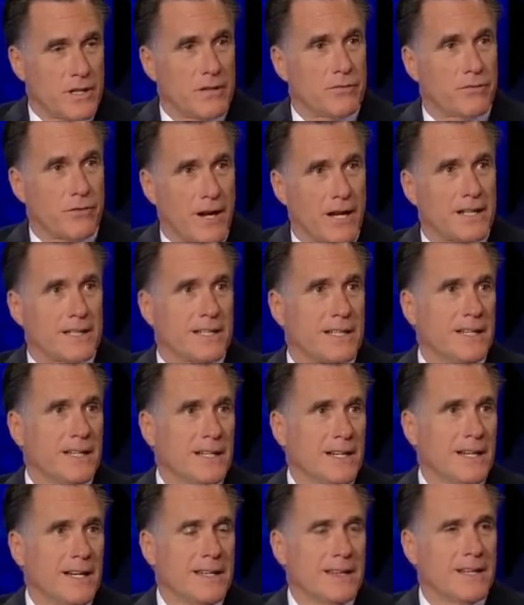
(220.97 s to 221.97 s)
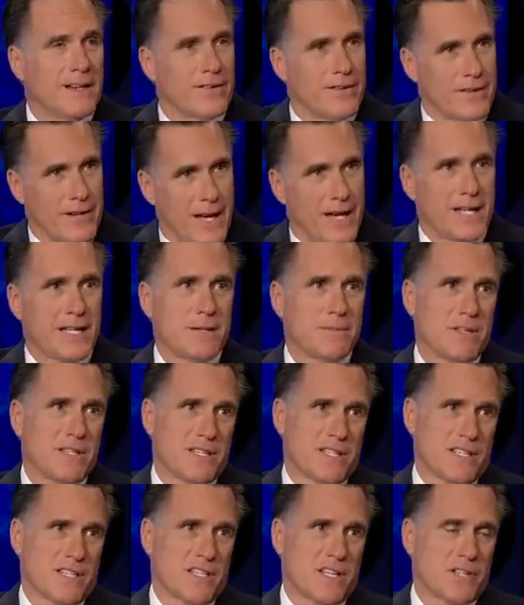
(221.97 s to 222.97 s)
And, frankly, they're not going to be
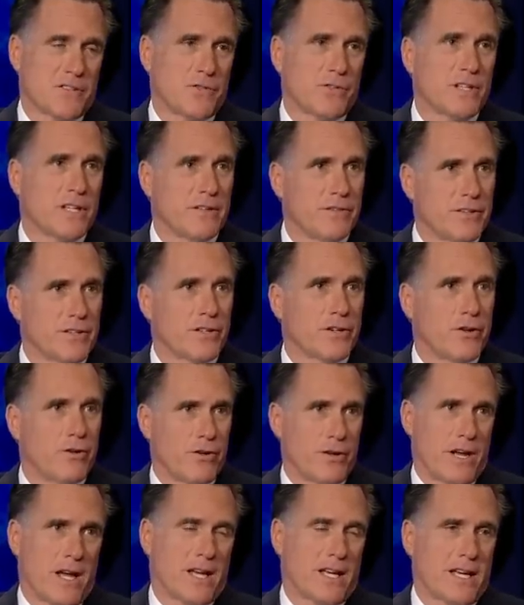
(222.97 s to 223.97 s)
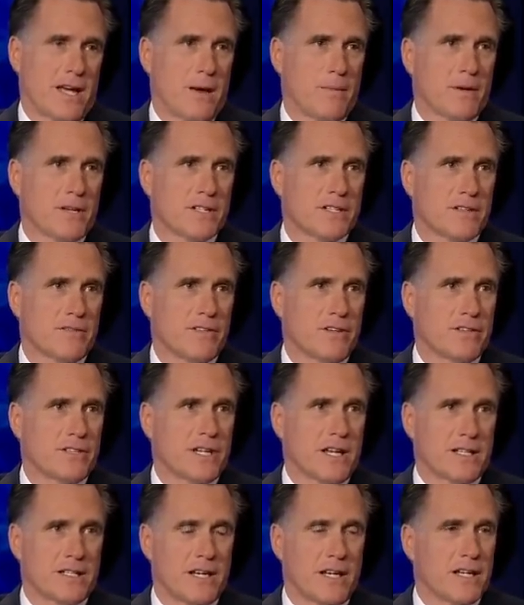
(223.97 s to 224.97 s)
successful given the current economics of their
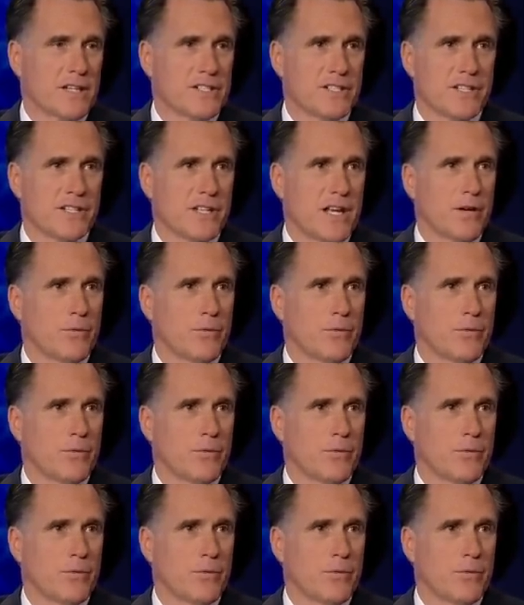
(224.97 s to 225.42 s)
technologies,